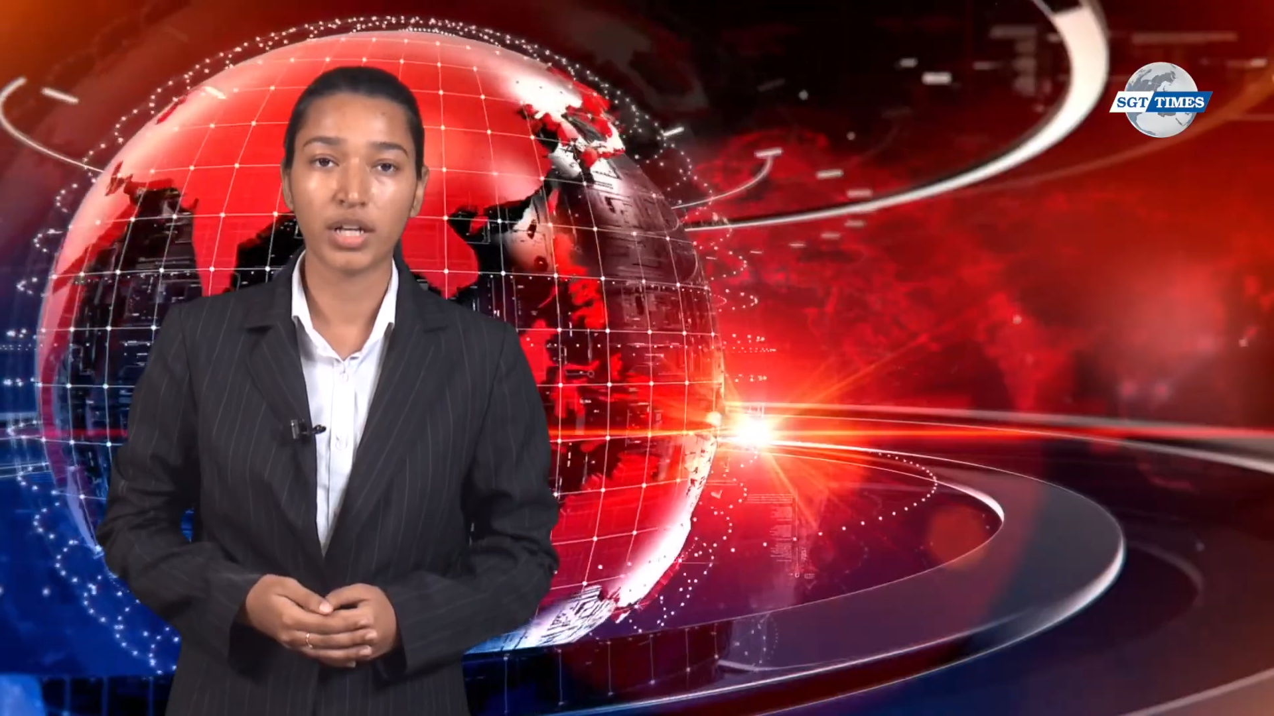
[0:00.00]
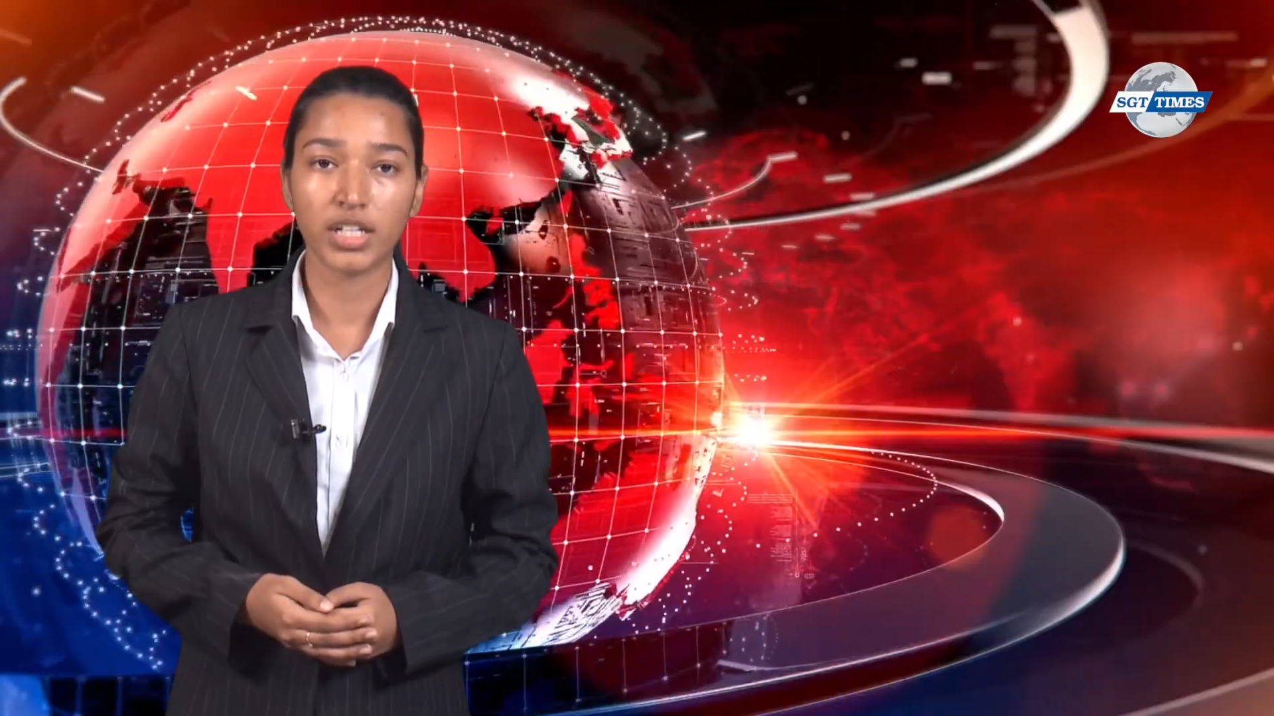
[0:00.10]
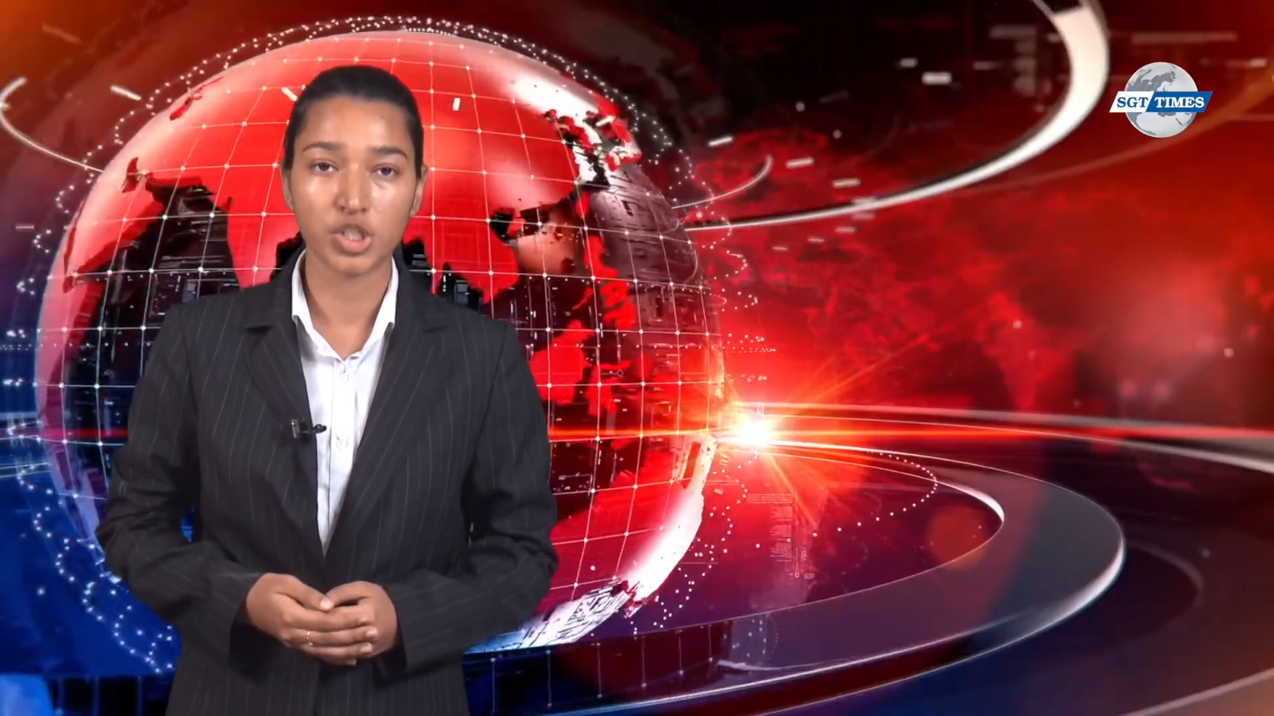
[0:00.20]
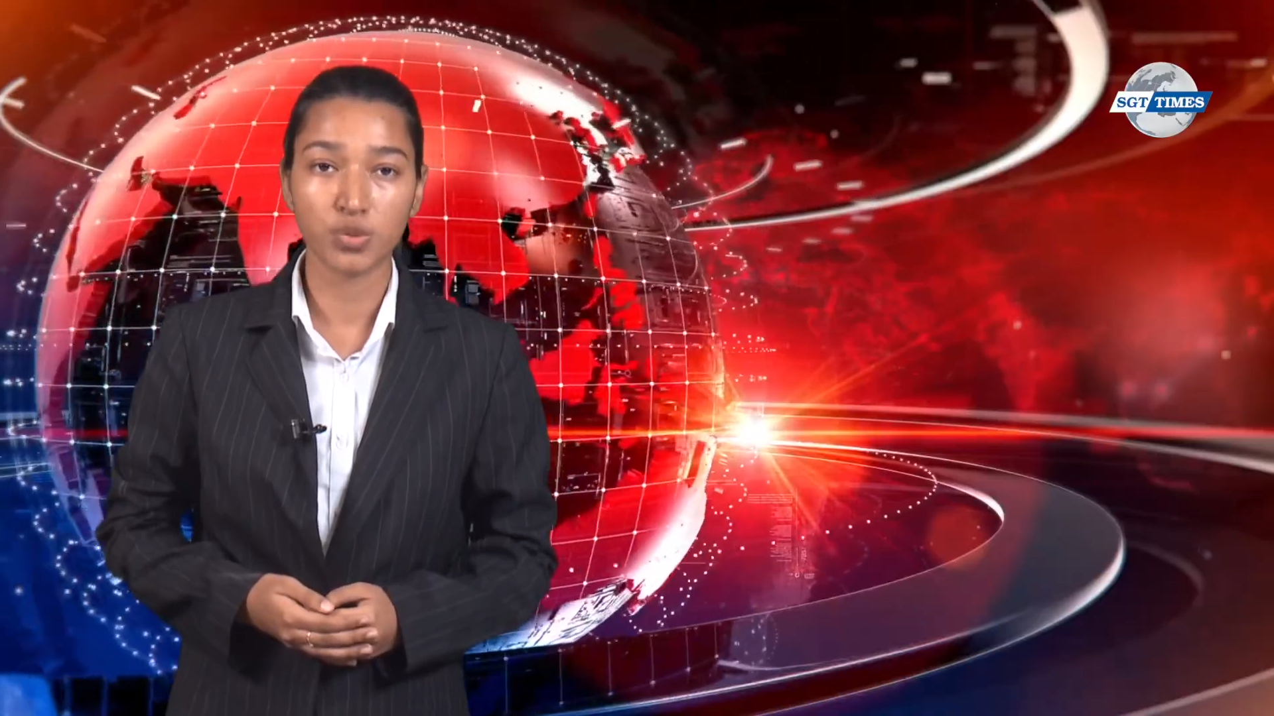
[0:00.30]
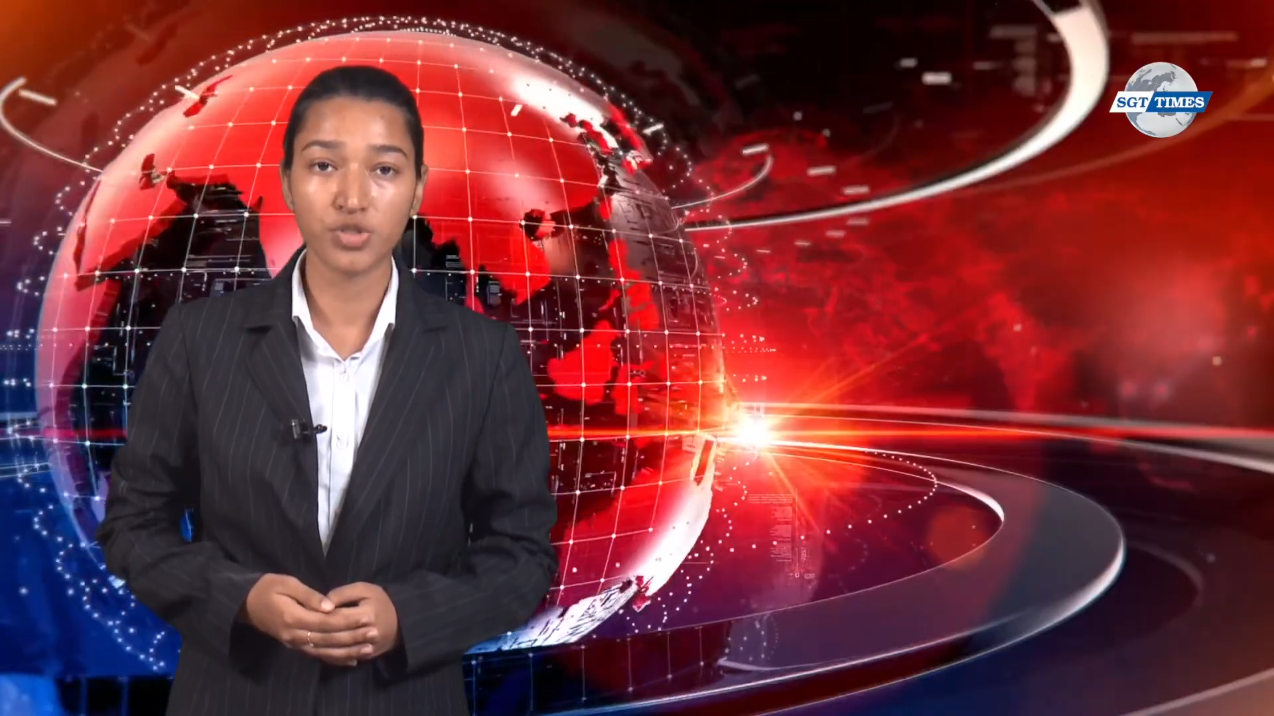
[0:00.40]

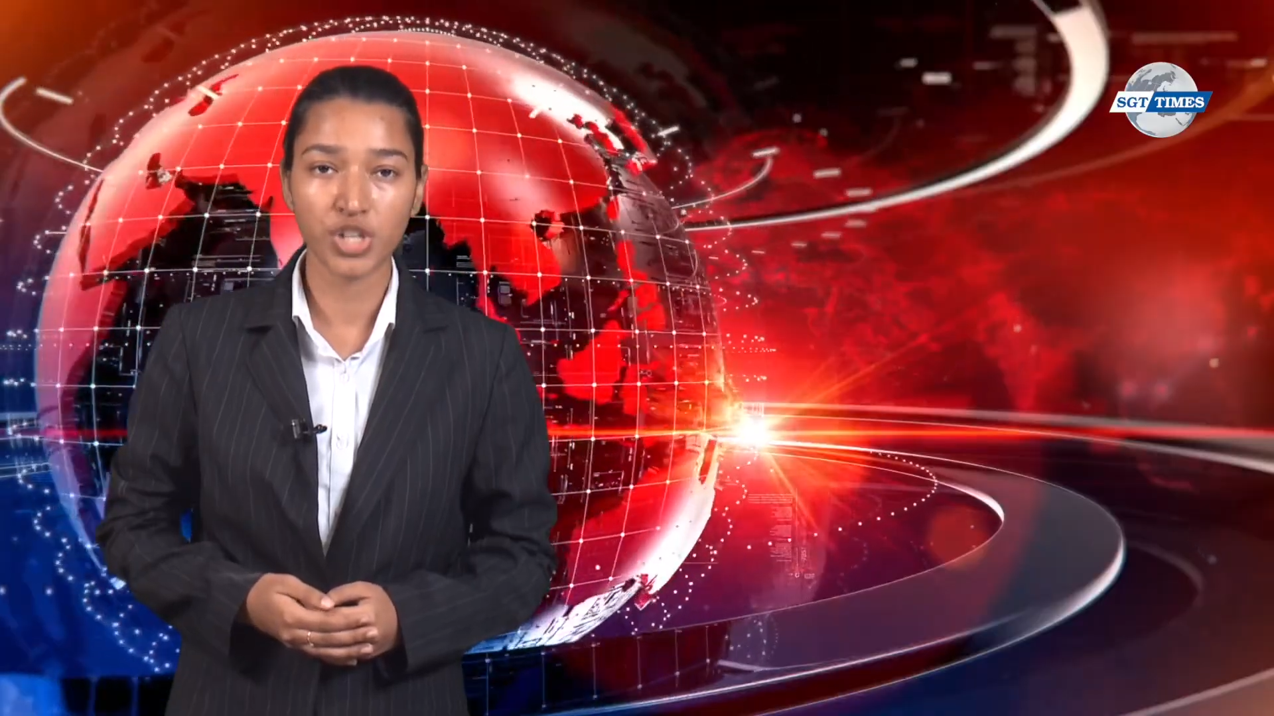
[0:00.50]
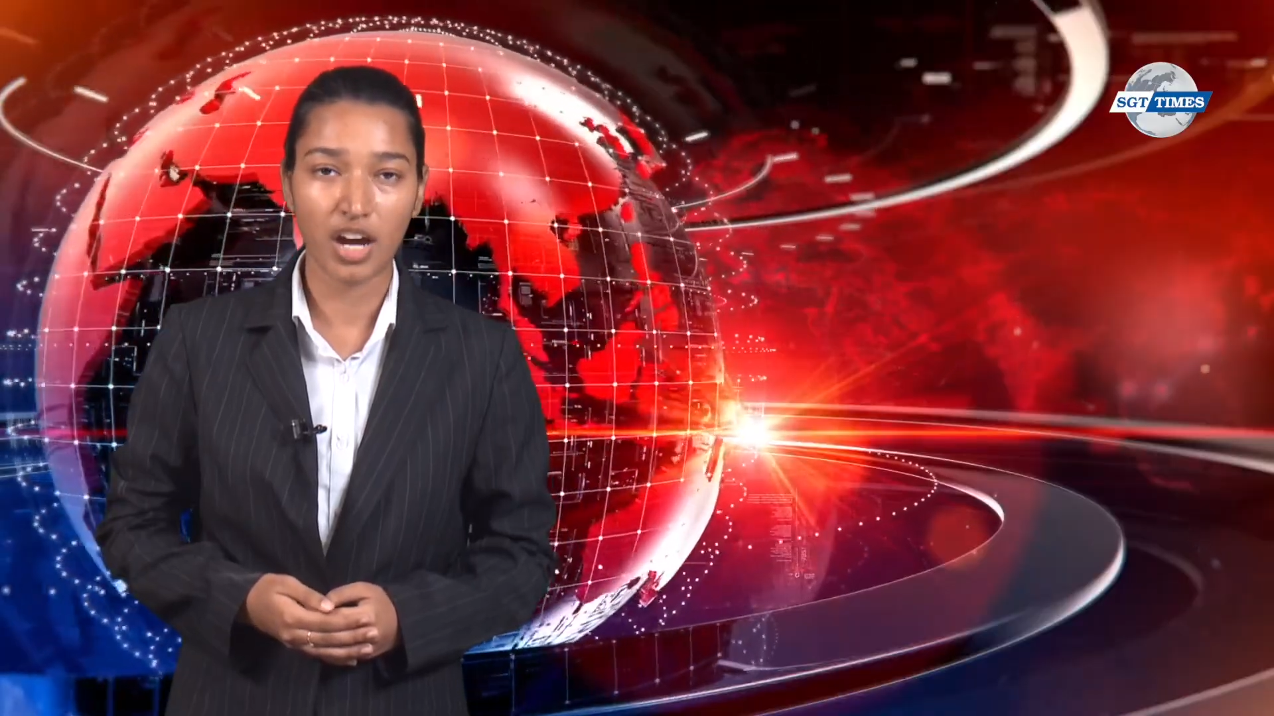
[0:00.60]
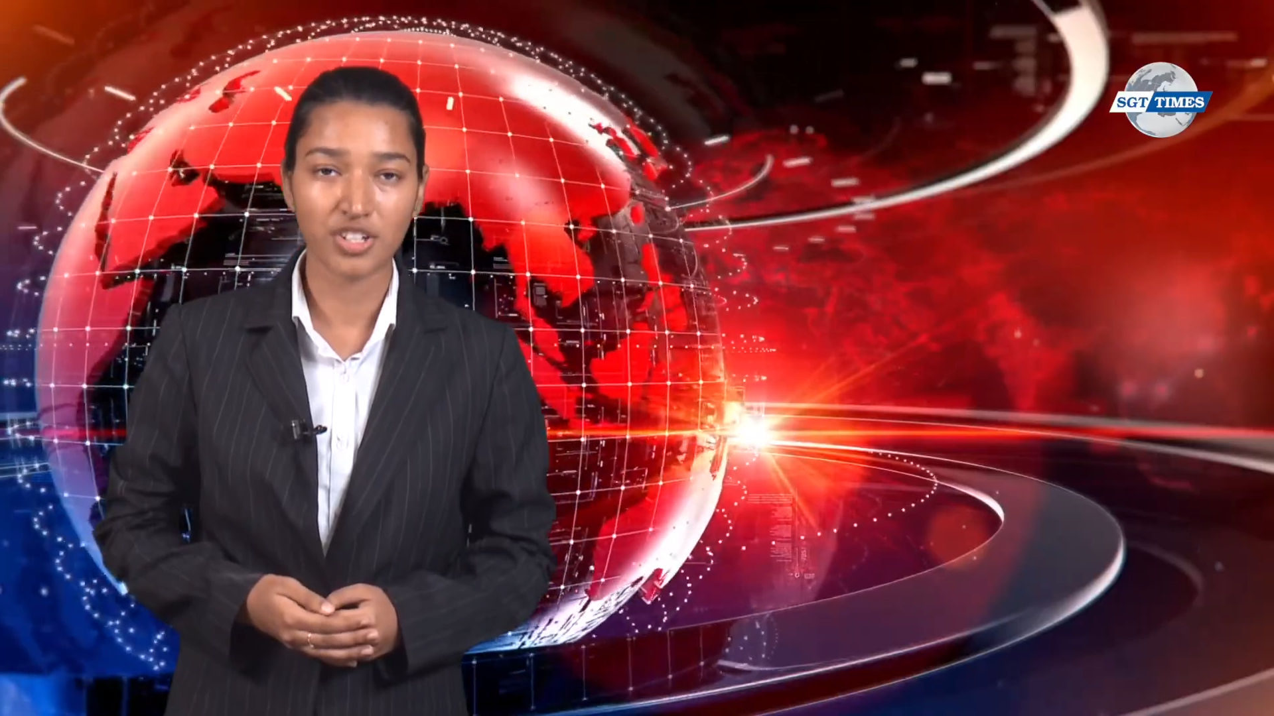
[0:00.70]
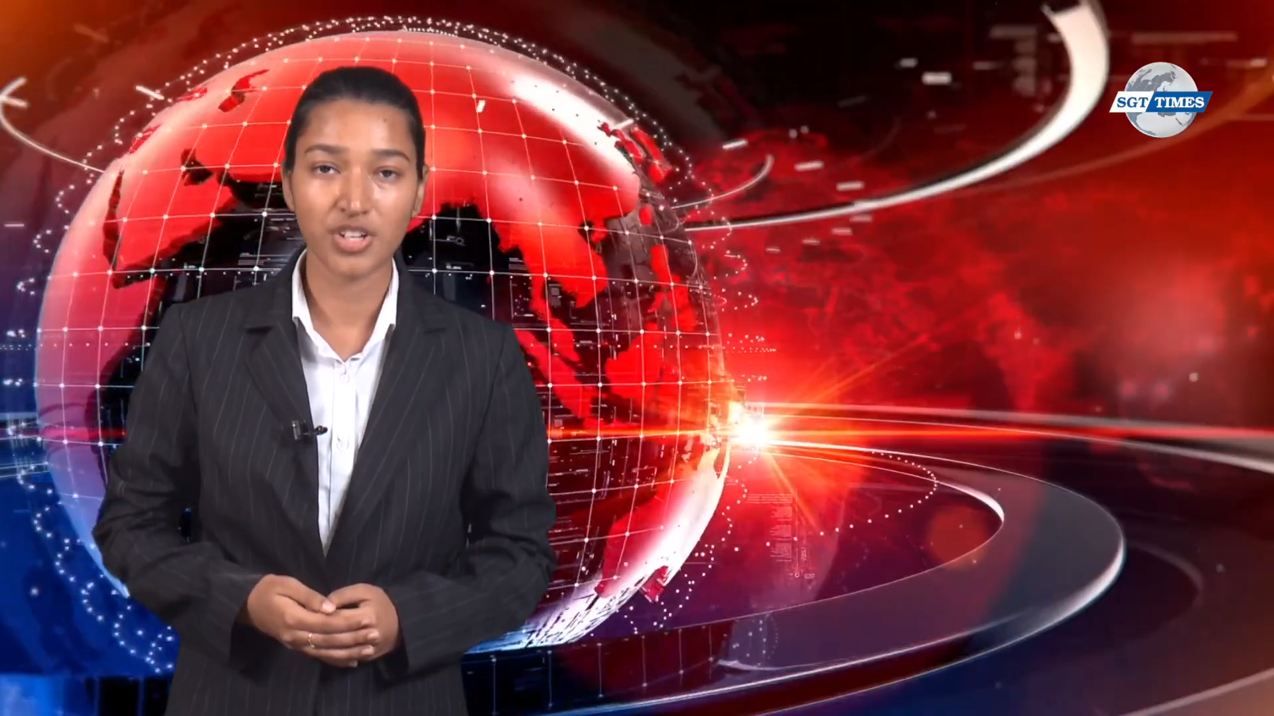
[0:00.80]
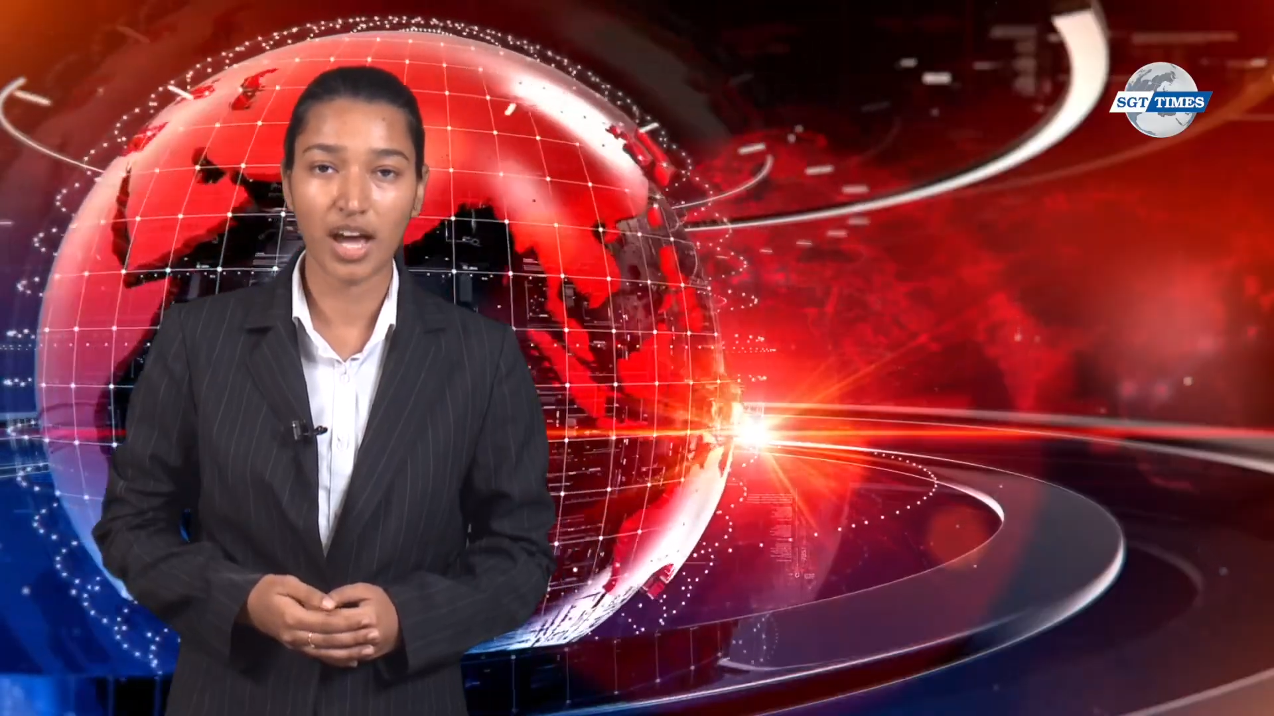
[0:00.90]
assumed charge